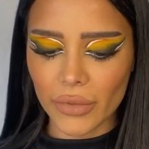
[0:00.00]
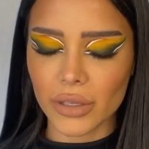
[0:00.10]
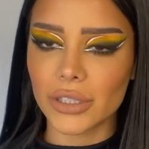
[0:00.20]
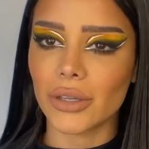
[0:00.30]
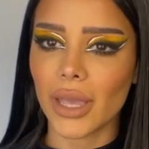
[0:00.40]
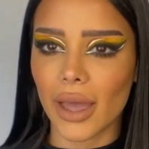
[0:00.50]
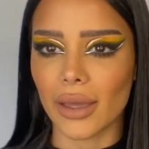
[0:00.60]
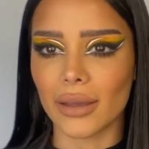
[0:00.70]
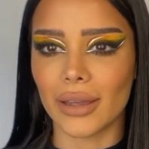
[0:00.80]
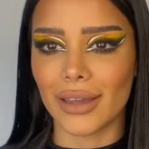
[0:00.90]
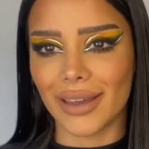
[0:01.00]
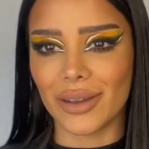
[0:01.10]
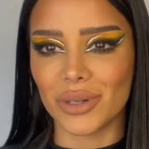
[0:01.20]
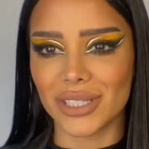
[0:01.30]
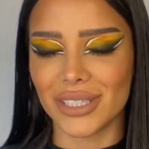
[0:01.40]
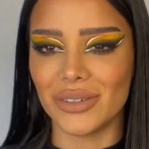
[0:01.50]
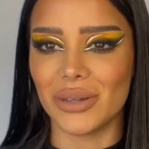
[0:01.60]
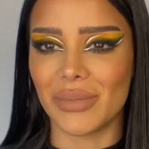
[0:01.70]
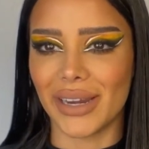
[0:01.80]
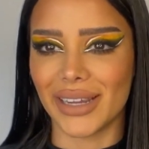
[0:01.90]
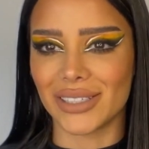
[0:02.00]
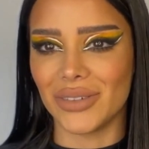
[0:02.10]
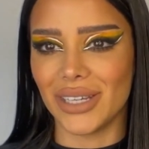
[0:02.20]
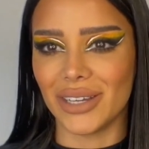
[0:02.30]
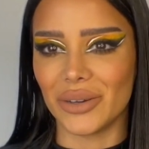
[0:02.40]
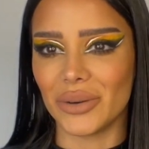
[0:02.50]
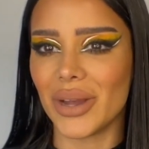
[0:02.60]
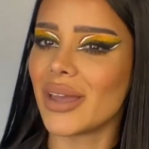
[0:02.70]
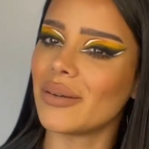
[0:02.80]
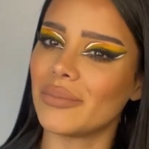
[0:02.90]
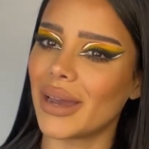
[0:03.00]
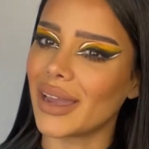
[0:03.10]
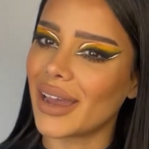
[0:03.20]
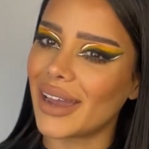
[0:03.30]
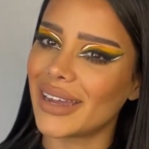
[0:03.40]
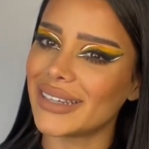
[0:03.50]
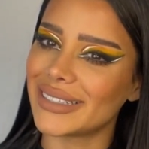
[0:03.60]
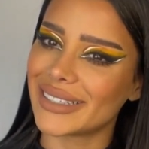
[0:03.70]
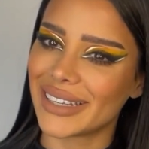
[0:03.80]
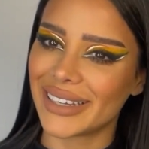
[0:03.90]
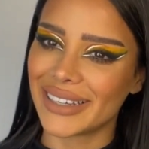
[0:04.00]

So yeah, I will see you in my next video. Bye guys!